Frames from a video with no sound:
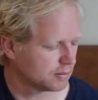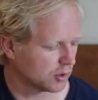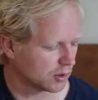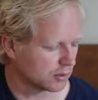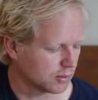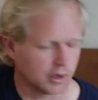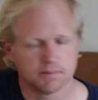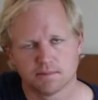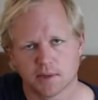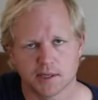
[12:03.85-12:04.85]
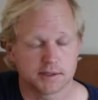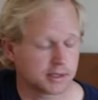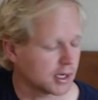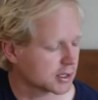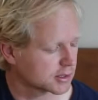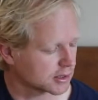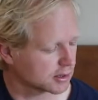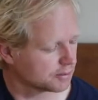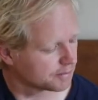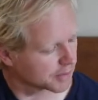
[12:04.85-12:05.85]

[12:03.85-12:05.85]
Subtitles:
or well, headstock, sorry.